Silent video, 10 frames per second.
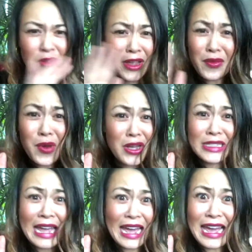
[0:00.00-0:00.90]
like Roz,
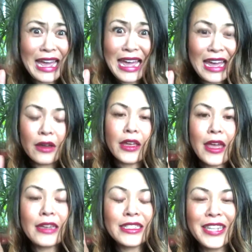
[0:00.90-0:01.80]

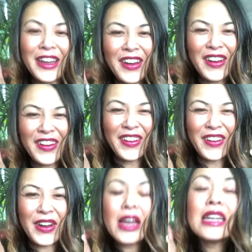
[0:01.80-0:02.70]
okay. So
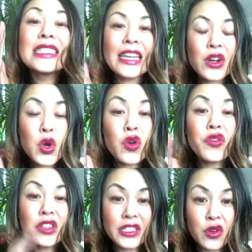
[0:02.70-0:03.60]
set a goal
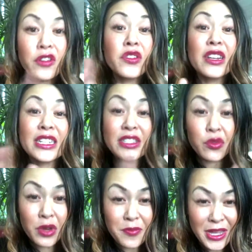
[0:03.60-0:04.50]
for this quarter, for next
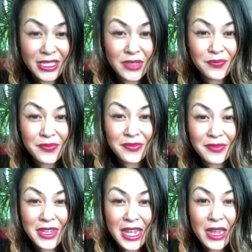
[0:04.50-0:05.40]
3 months.
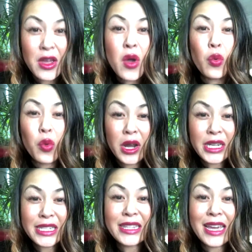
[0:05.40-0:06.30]
Okay, what
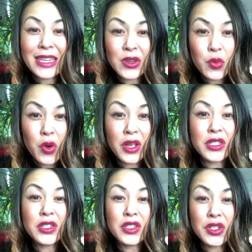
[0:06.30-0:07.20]
is it that you want
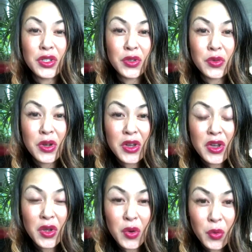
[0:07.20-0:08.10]
to
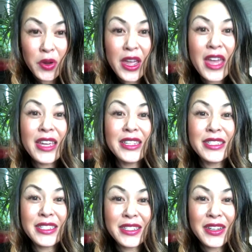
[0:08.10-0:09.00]

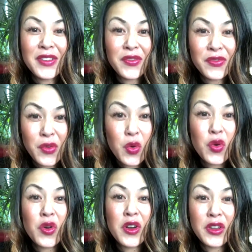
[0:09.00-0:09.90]
create
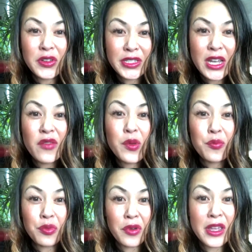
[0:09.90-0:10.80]
for yourself and
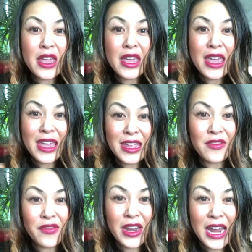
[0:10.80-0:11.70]
bringing in
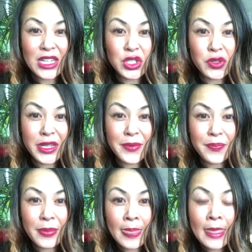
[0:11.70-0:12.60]
financially?
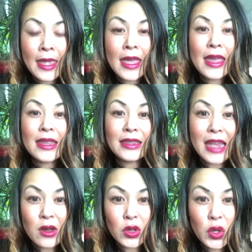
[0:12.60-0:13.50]

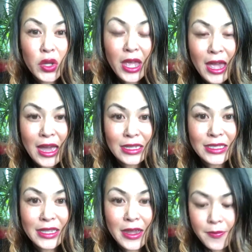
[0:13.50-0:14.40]
Now look at
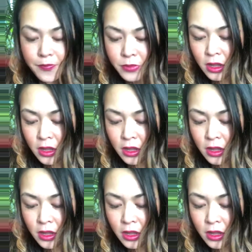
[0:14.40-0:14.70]
them,